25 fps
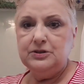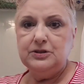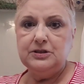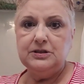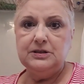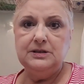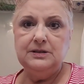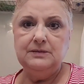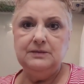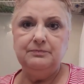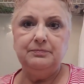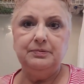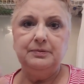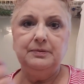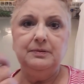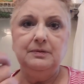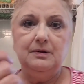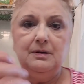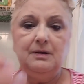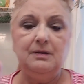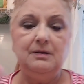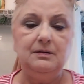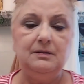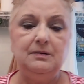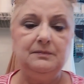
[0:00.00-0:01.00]
use the cheap
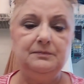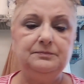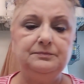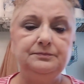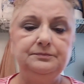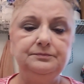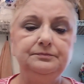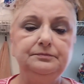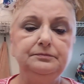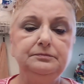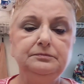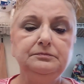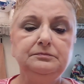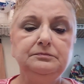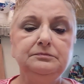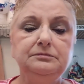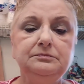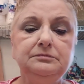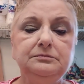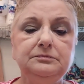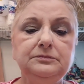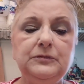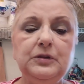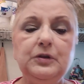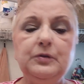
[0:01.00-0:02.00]
um,
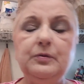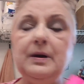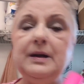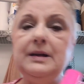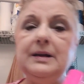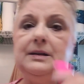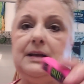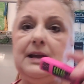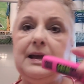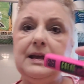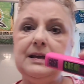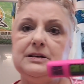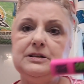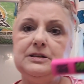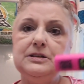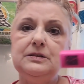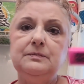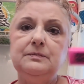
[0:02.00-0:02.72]
Great